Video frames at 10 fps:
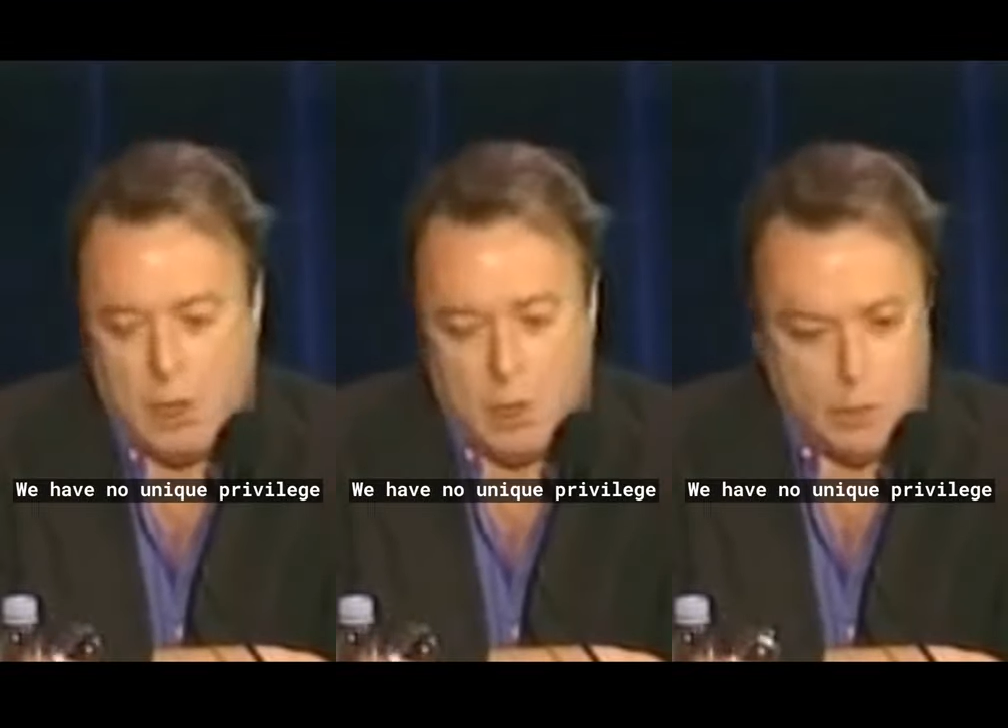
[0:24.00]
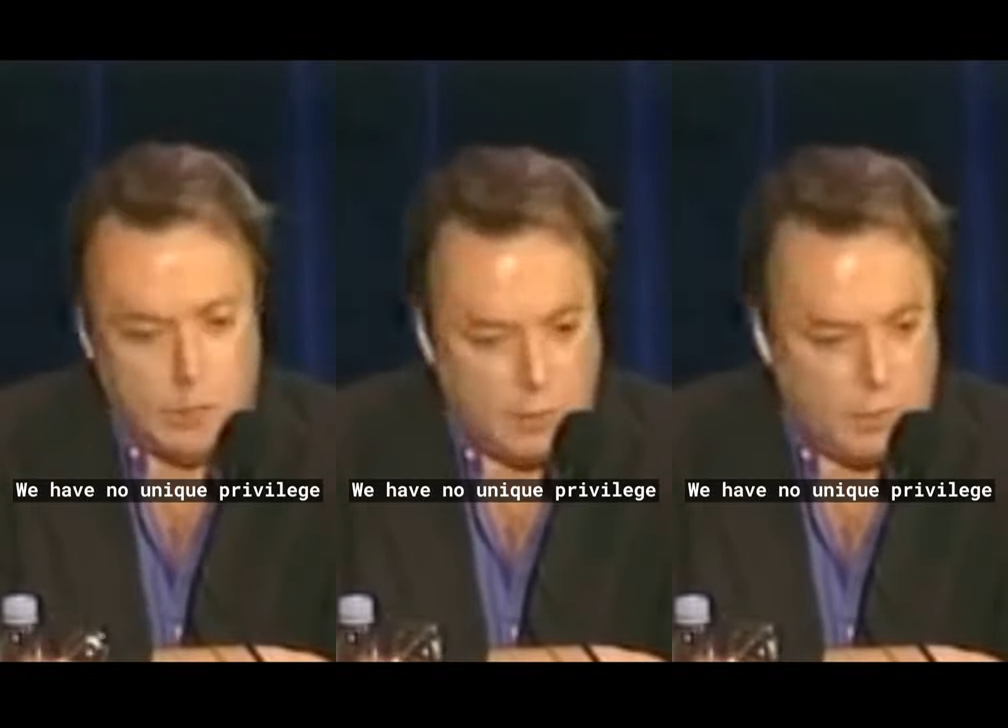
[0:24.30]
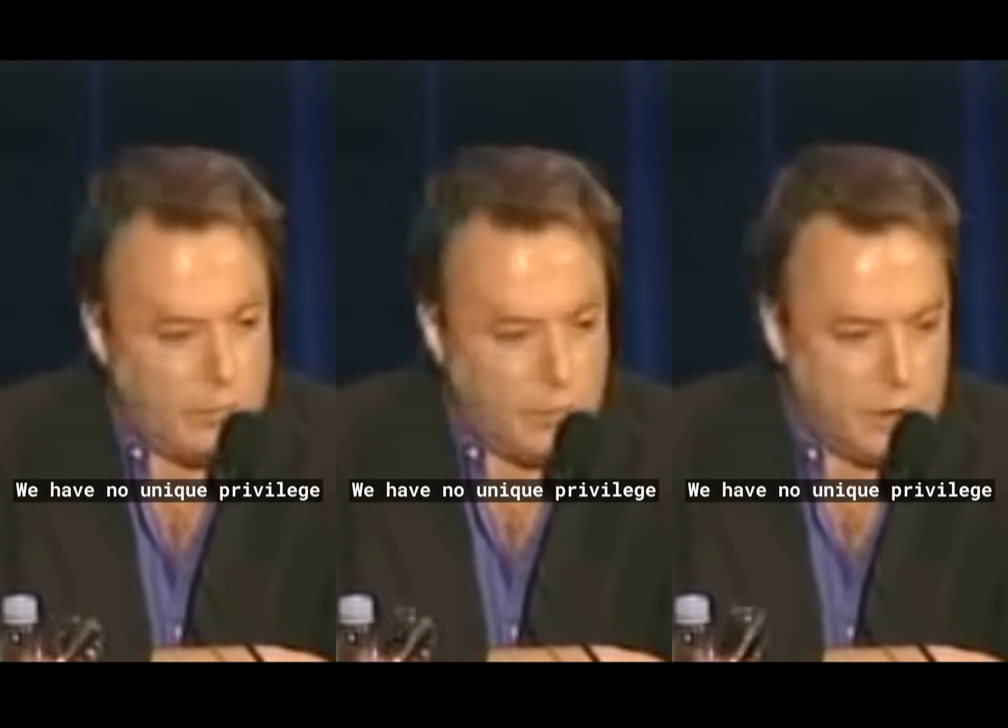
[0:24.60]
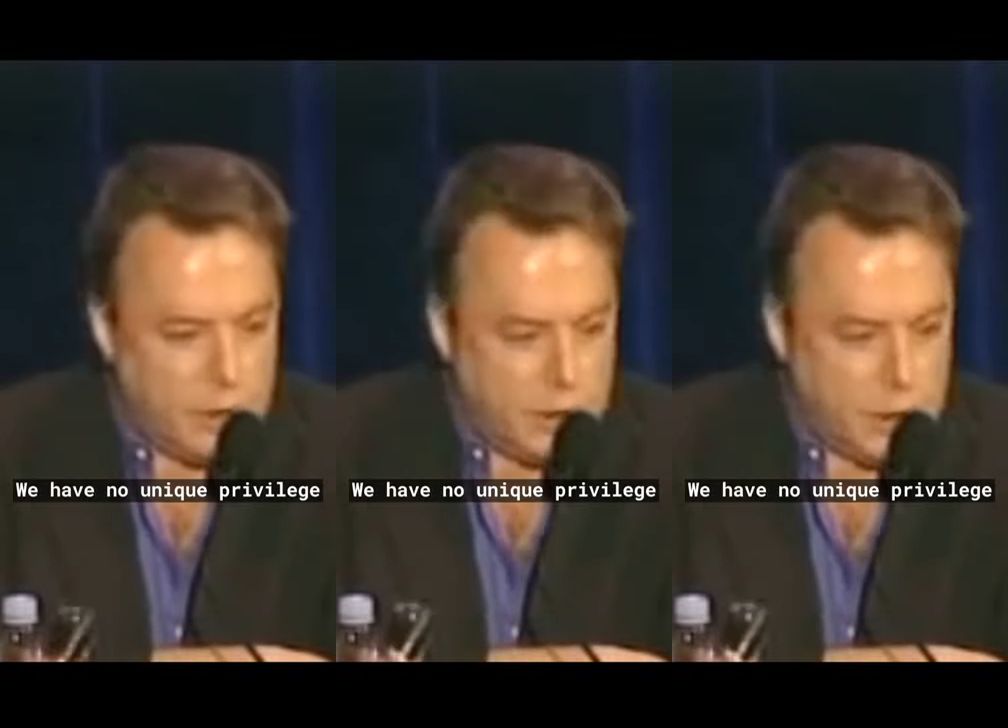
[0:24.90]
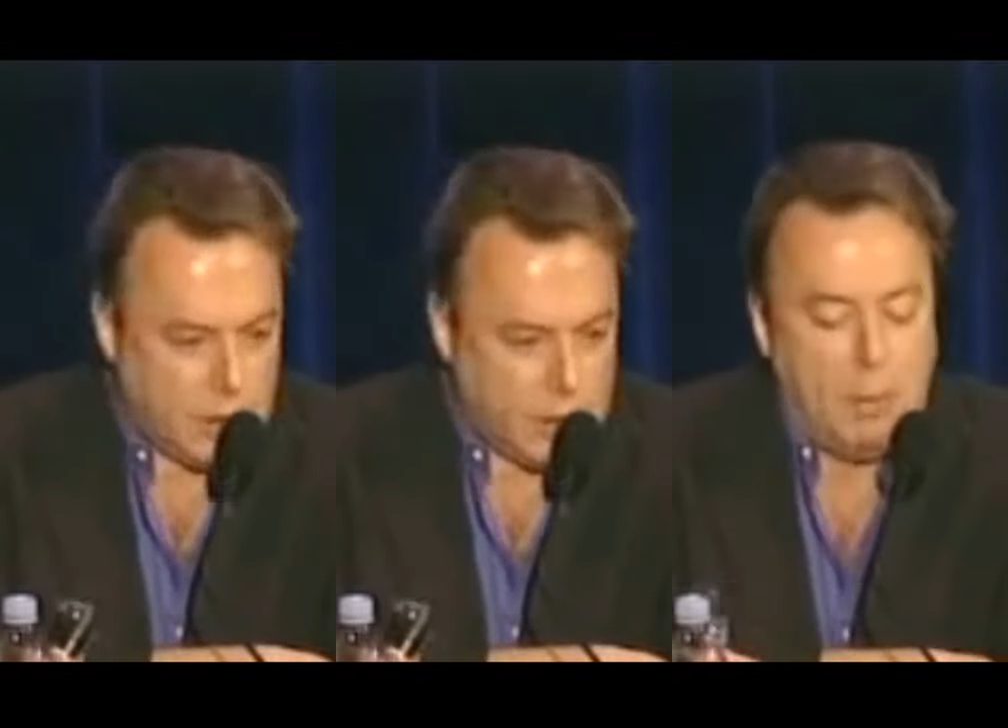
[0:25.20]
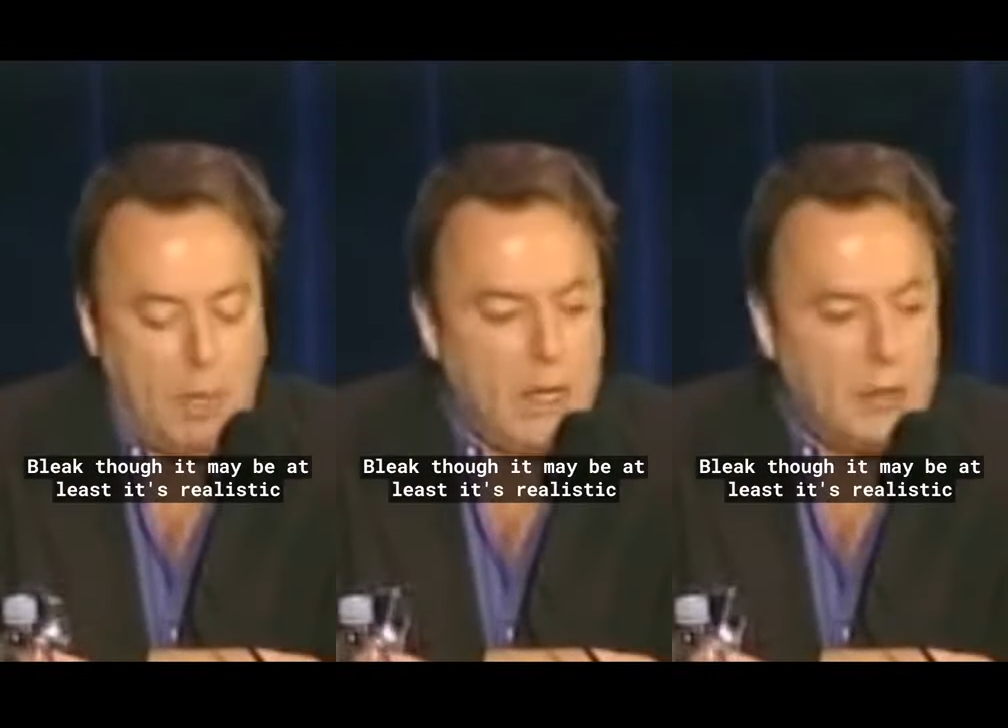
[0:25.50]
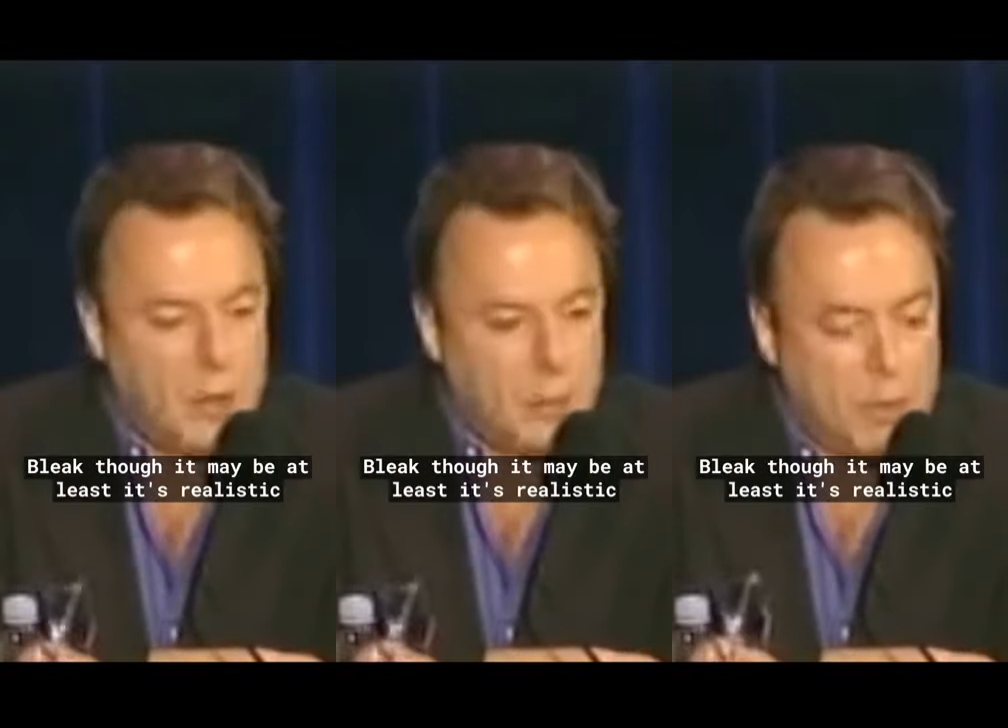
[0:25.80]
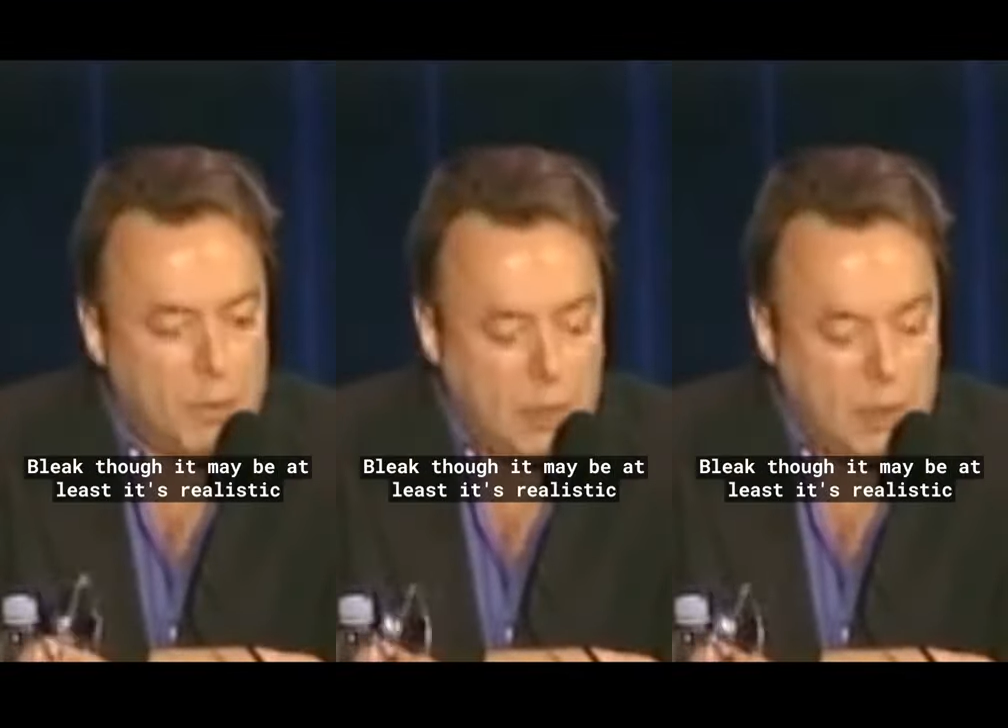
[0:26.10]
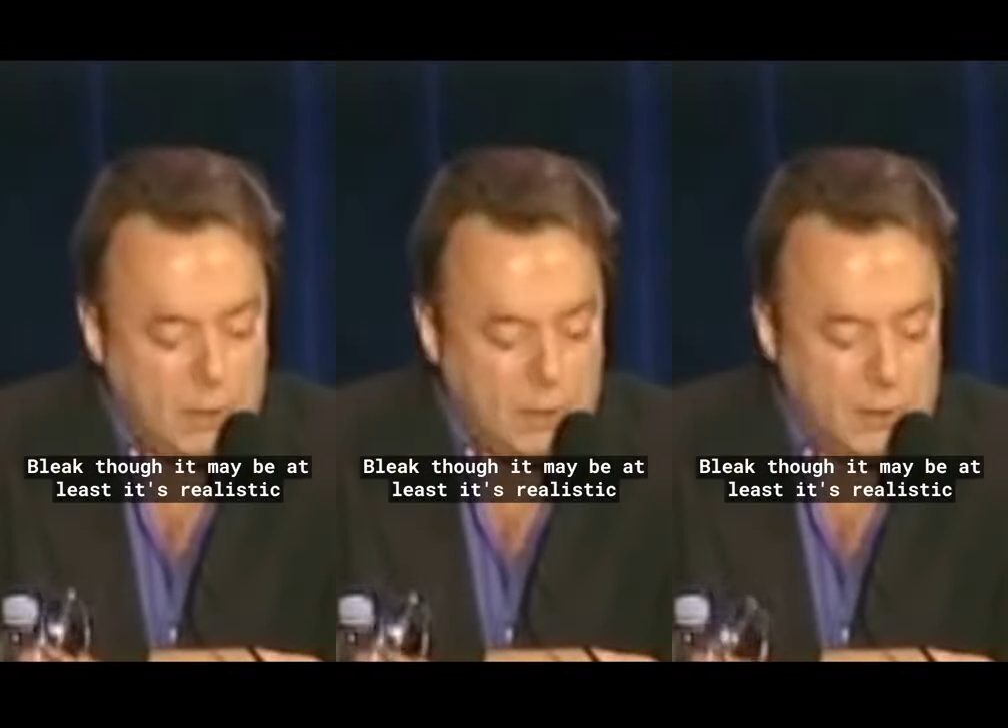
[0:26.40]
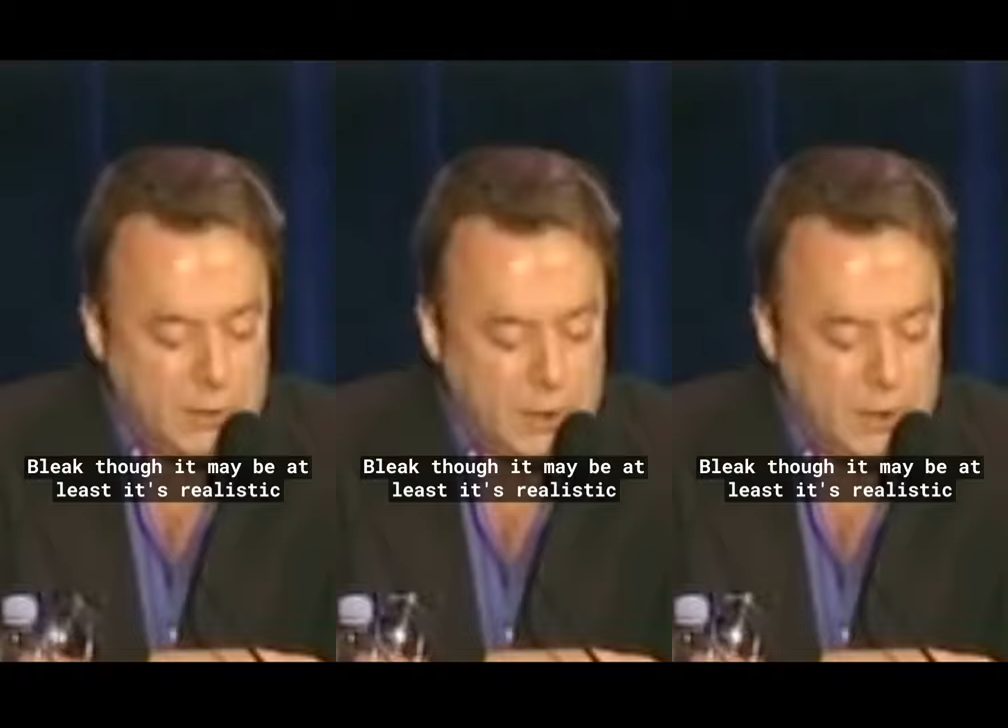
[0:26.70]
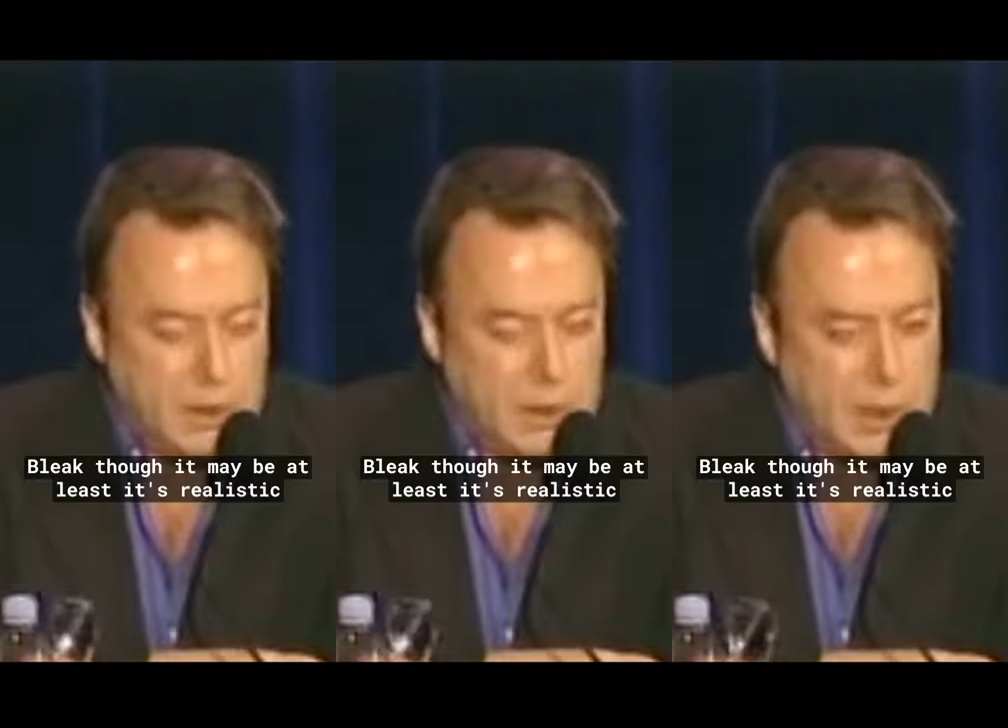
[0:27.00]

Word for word: no unique privilege. Uh, bleak though it may be, at least it's realistic.